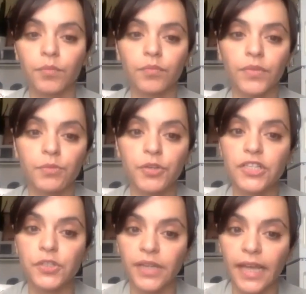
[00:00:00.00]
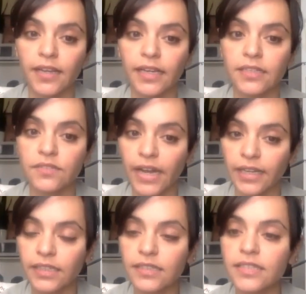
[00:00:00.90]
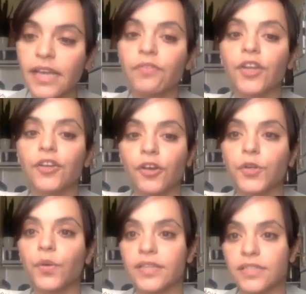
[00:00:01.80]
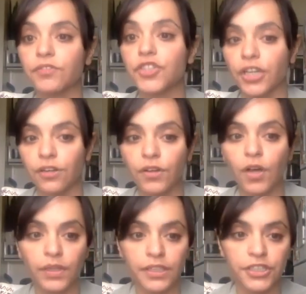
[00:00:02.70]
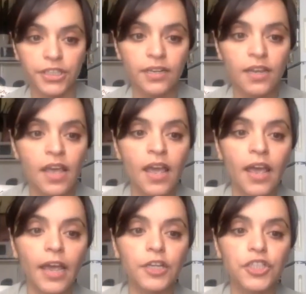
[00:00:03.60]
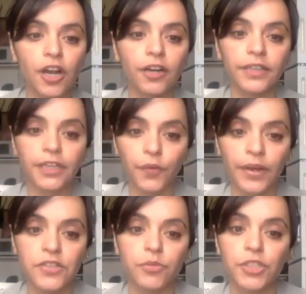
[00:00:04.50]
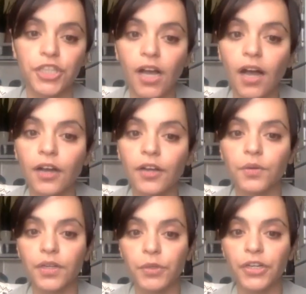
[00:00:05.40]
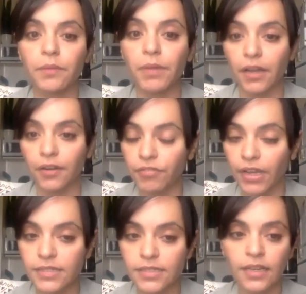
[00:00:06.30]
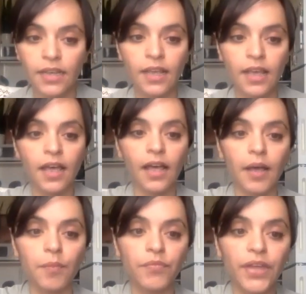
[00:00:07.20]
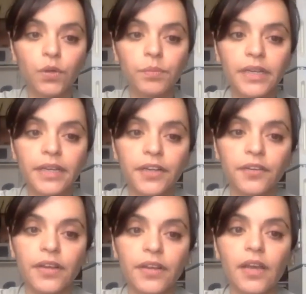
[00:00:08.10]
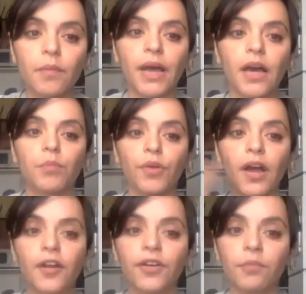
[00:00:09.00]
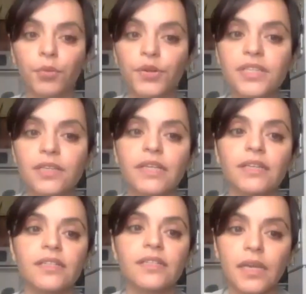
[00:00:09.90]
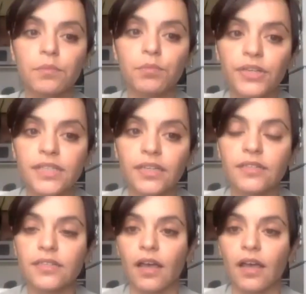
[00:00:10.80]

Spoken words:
Communities United Against Violence, and the No New SF Jail Coalition, and Sharlyn Grace from the Chicago Community Bond Fund. Then we'll be hearing about broader imprisonment, state prisons